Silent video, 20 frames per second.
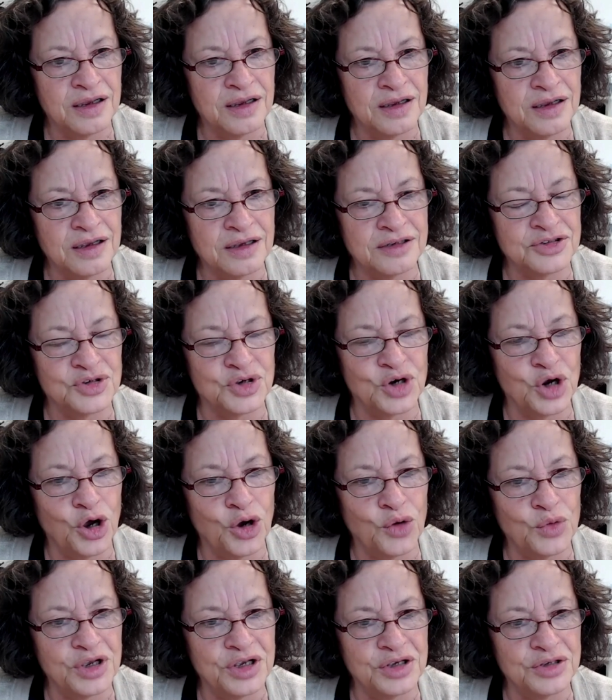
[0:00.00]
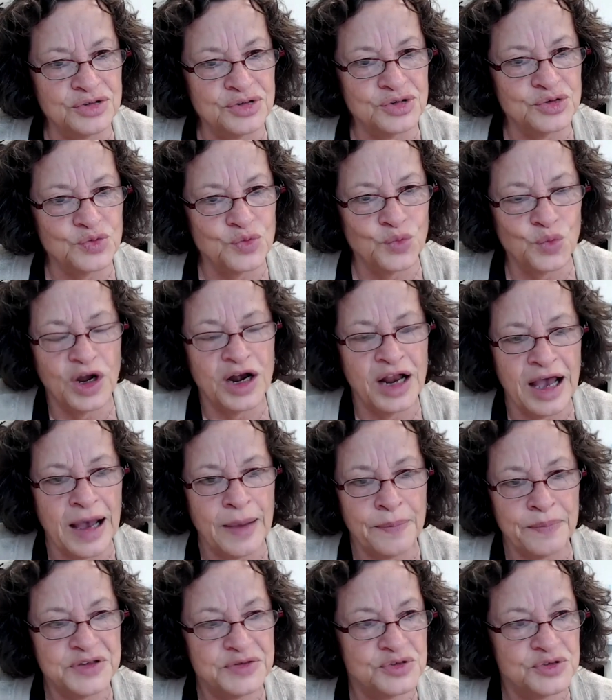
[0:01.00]
isn't always what
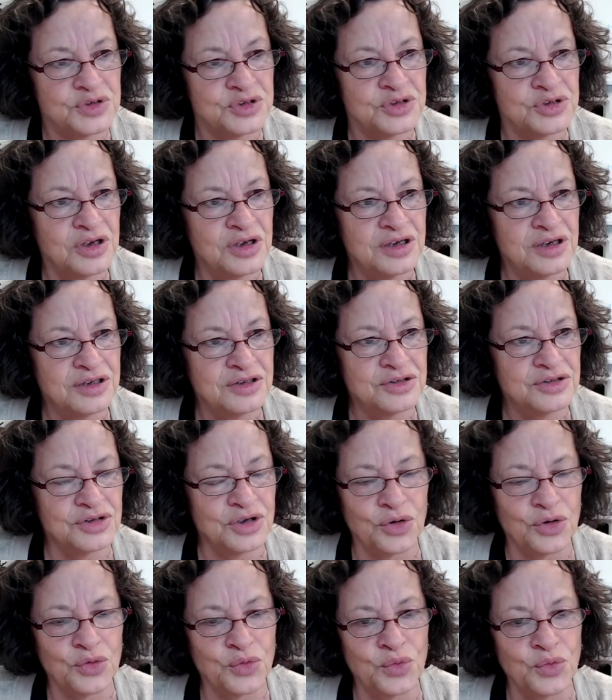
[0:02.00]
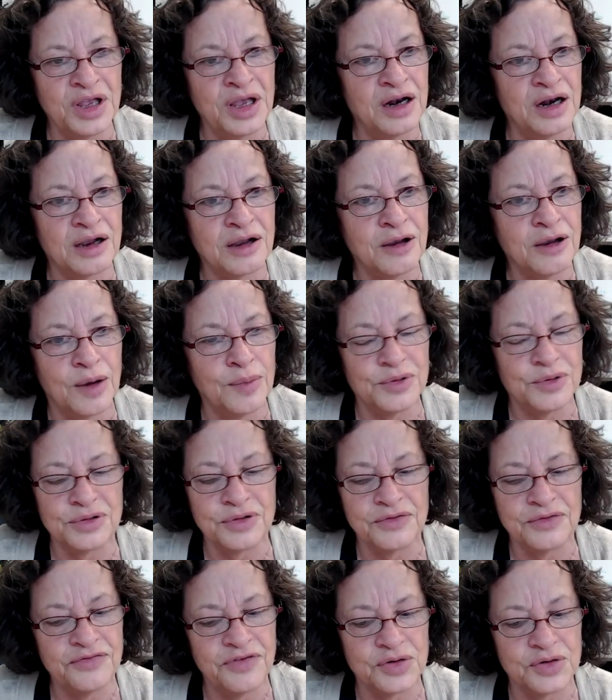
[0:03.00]
happens. So we had a couple
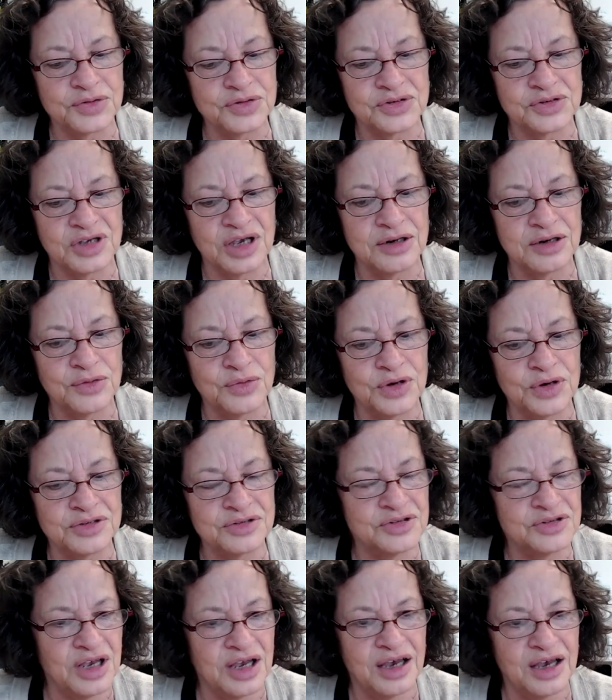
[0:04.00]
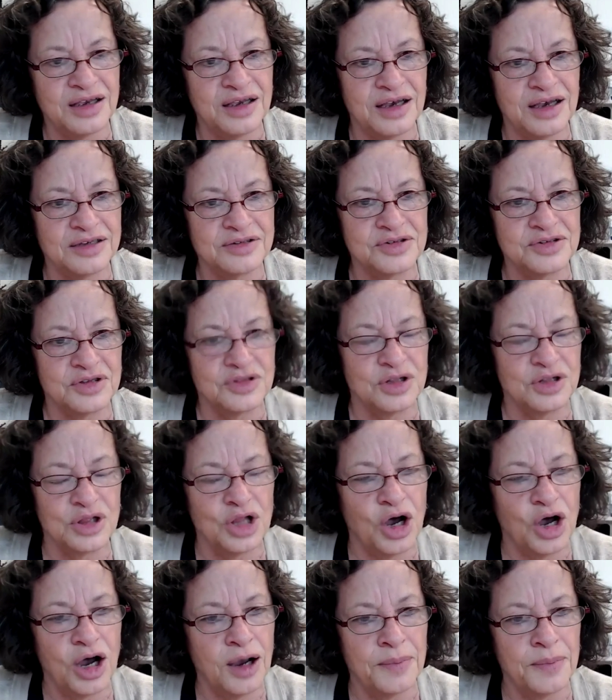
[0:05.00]
of folks say to us, yeah, it's in the
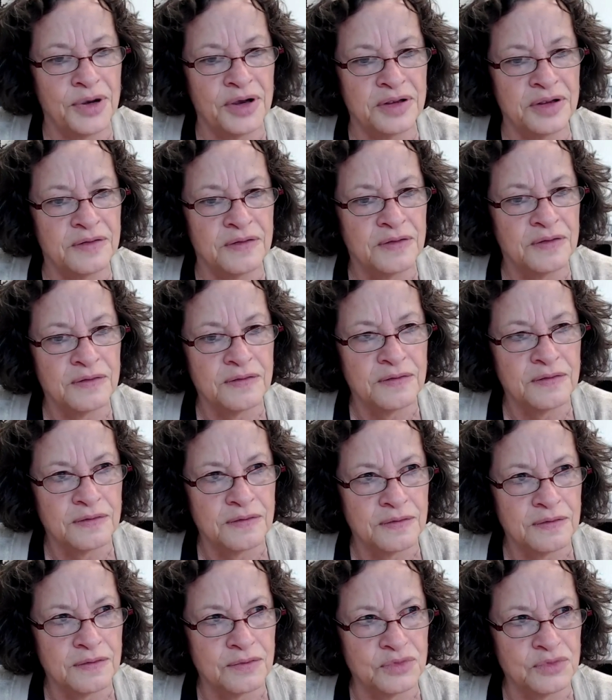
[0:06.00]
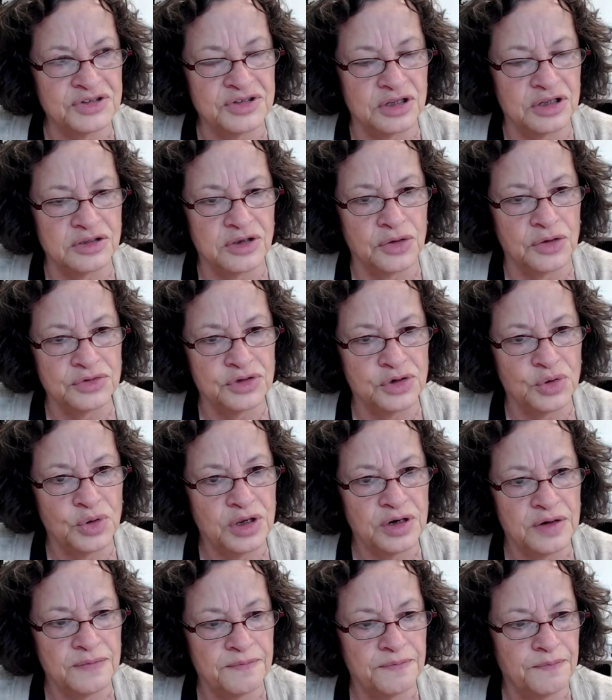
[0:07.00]
law, but we still don't do
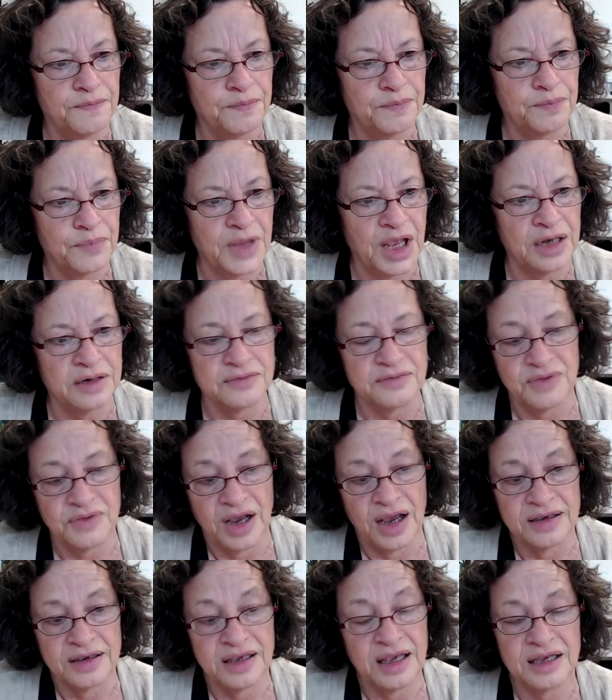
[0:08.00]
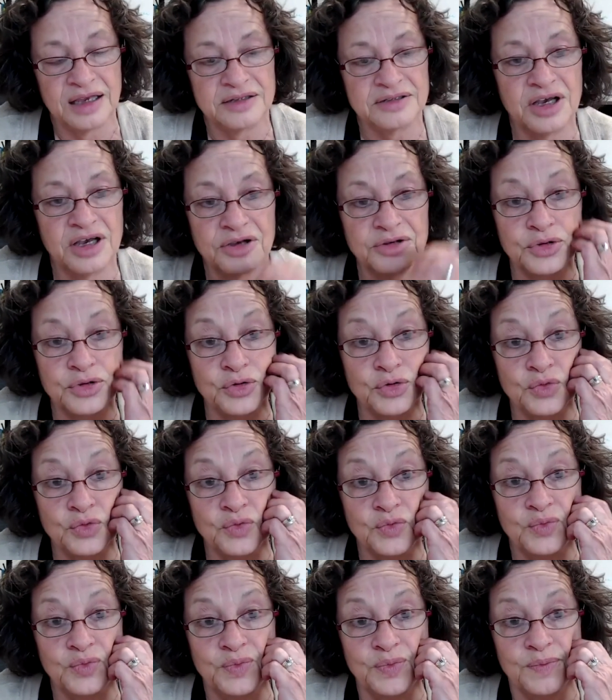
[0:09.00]
it. And I can't tell
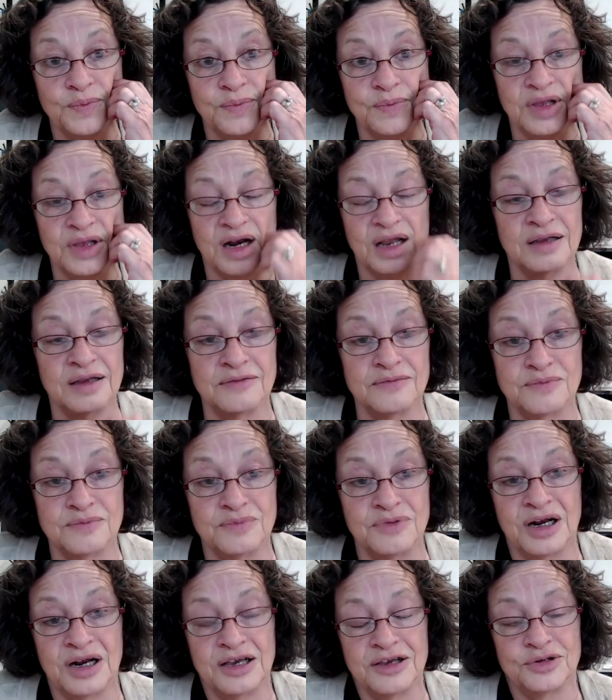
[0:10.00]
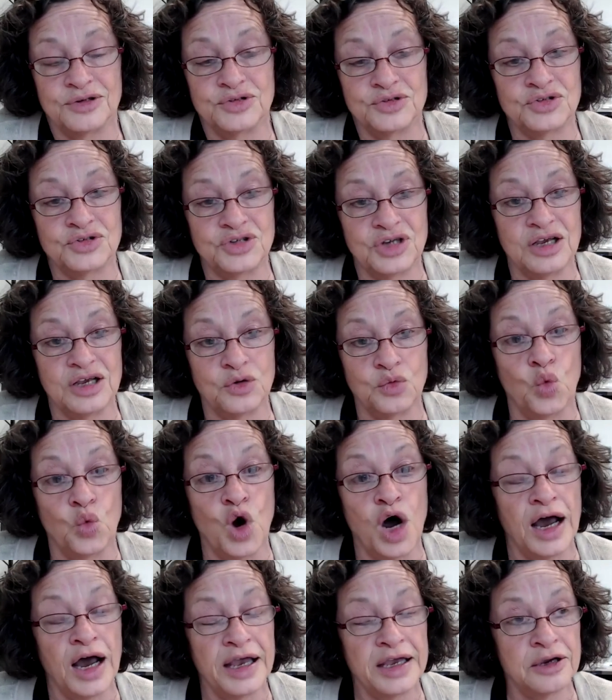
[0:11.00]
you that I understand
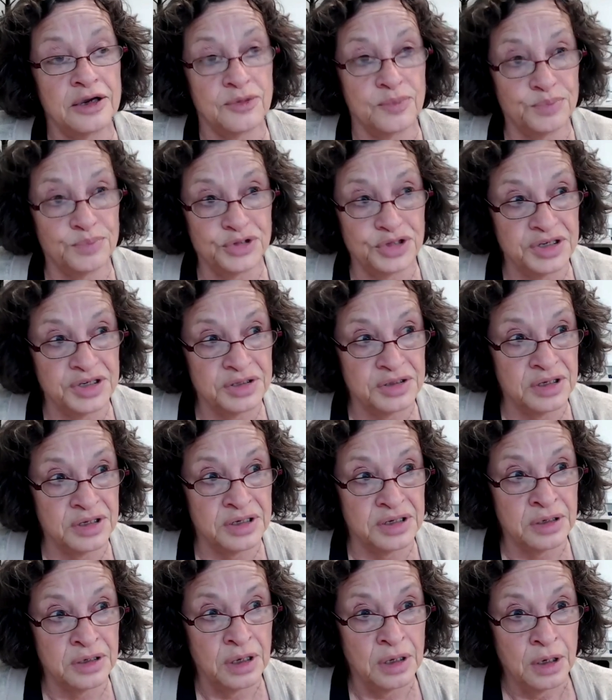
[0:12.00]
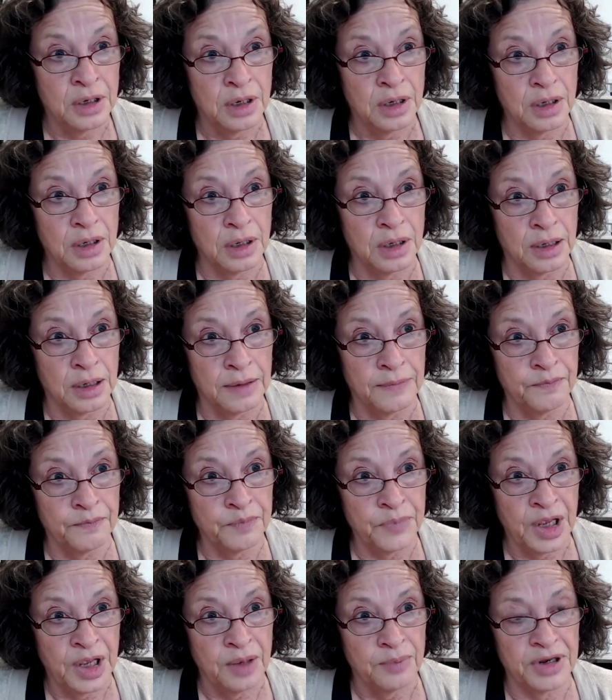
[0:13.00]
why completely. But
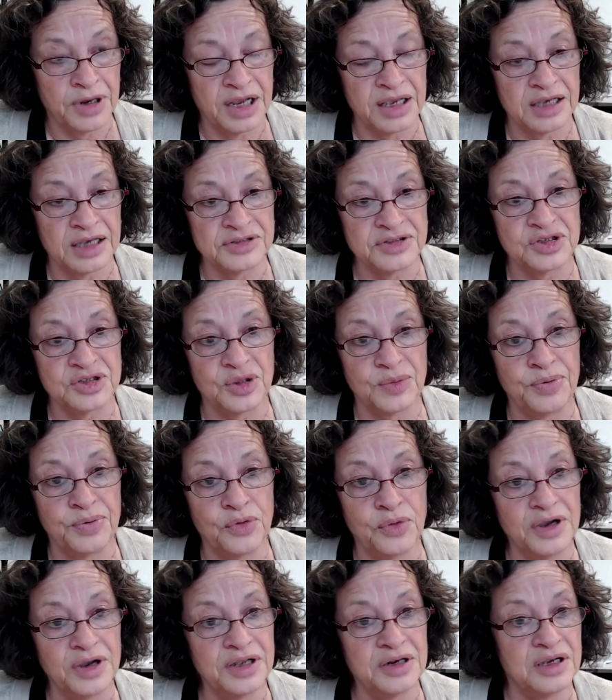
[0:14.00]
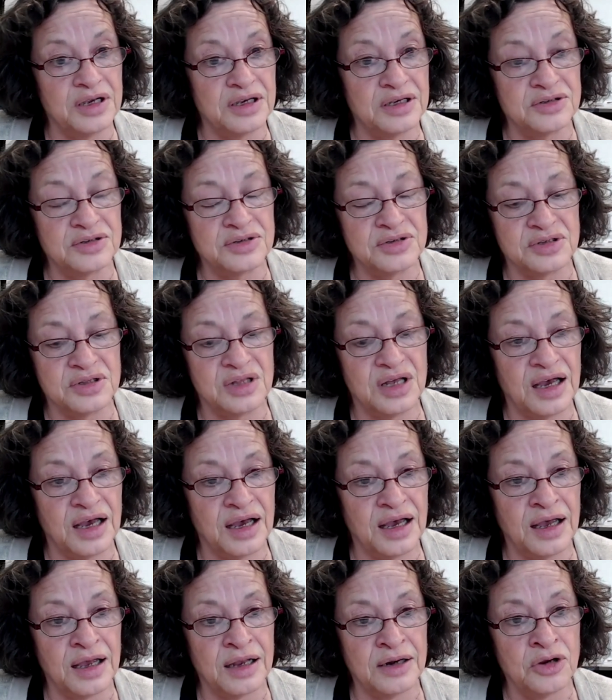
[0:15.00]
I guess the point is
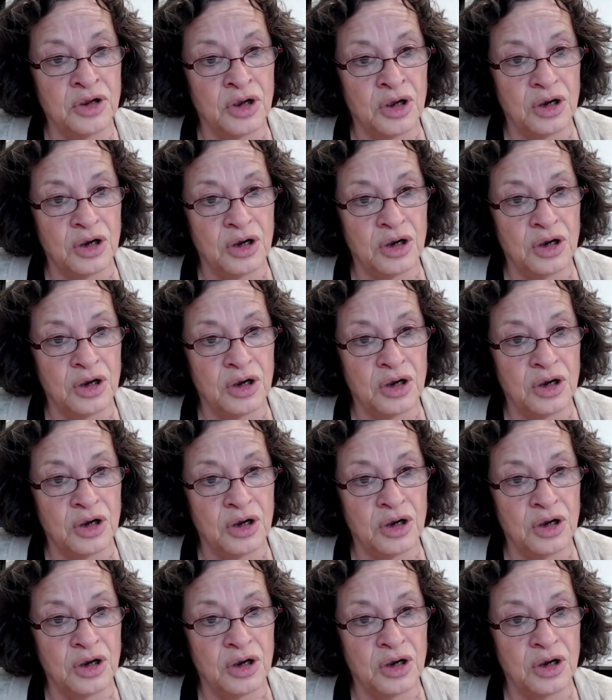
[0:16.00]
that